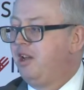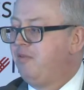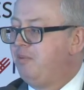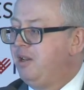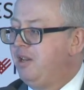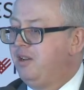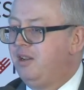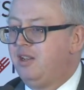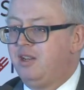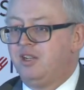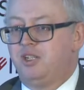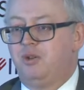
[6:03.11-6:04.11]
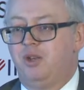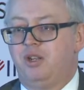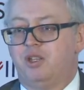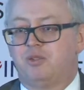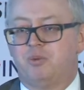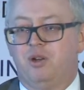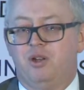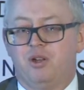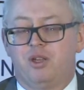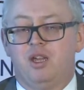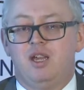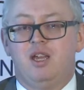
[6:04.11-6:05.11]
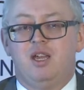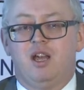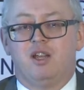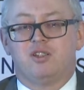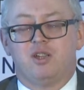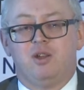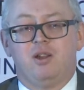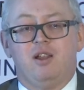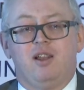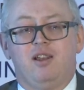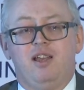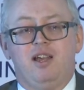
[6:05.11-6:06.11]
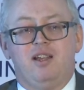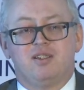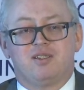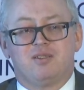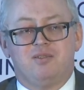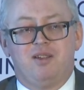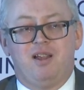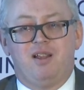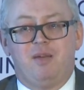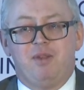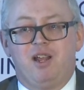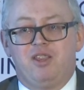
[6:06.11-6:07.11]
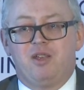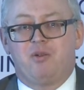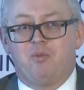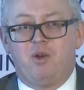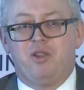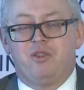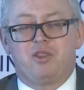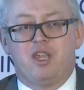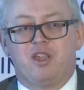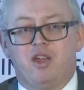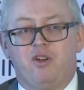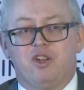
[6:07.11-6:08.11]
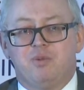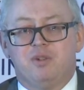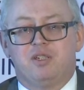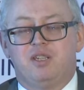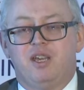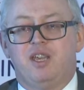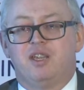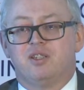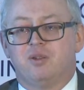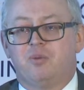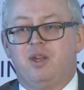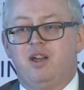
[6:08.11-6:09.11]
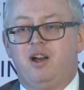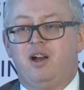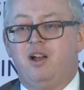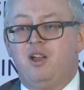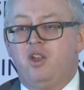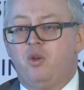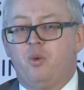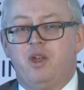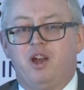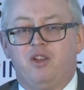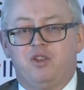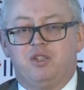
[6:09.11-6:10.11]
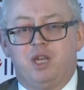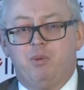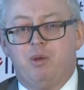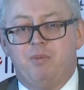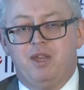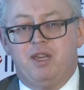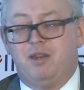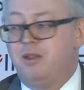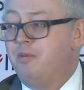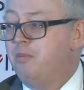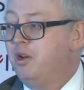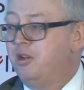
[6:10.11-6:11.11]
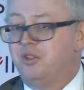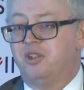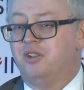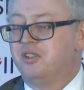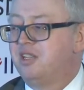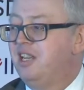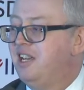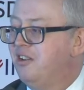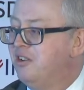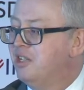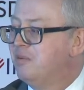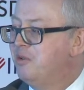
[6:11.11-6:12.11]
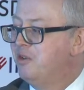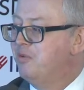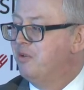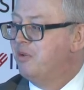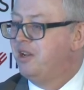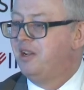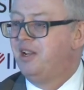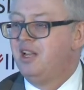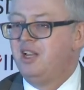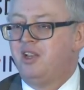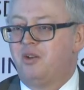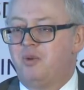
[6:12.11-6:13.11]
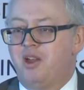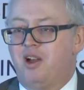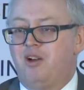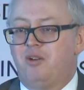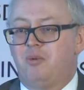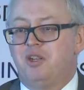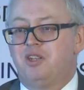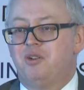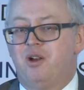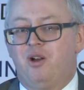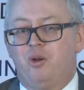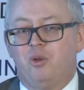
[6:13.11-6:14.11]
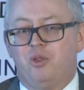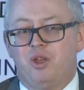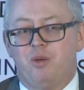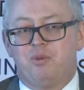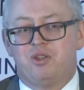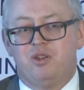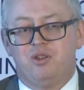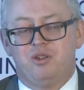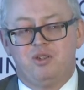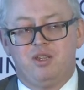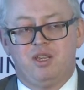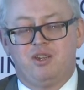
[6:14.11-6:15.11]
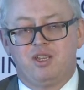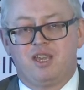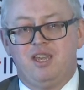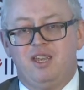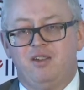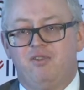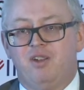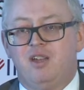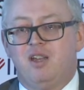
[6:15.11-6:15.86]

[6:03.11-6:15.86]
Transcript: I've been doing this work. And so let us, I mean, I think one encouragement to take is that we are the dopamine merchants here in this movement. We do hold the opportunity, the key of